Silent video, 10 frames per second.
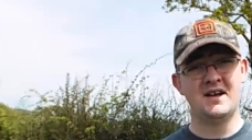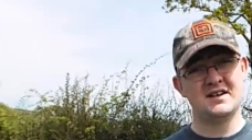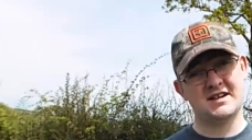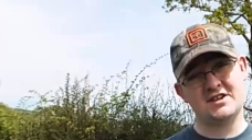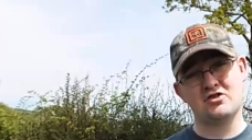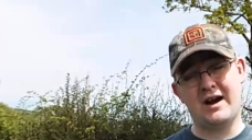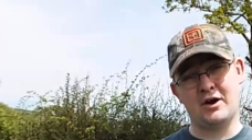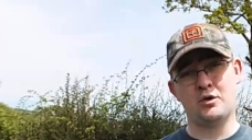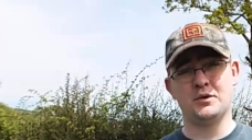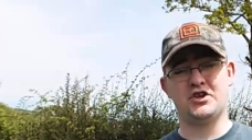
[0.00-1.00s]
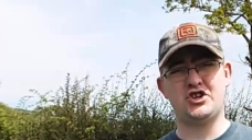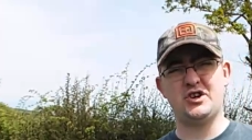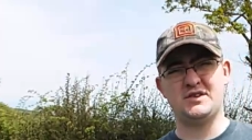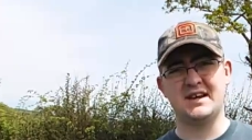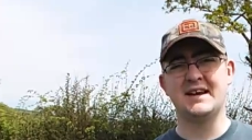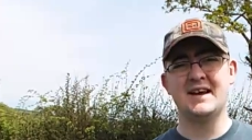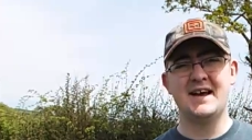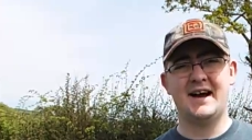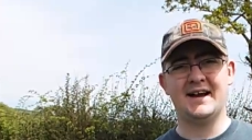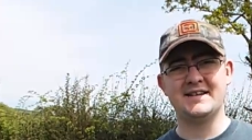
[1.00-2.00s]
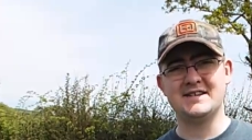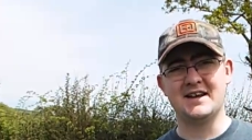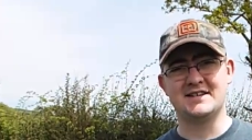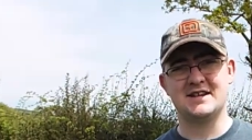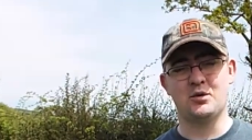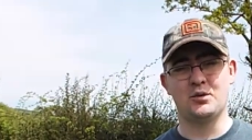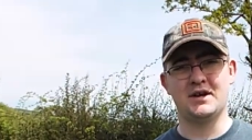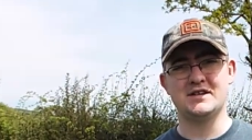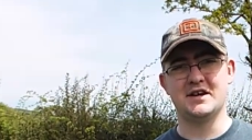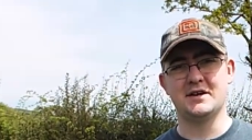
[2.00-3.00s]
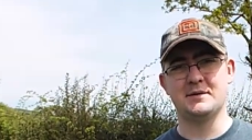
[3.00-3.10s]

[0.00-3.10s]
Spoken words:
So let's crack on with the shooting and see what we can do.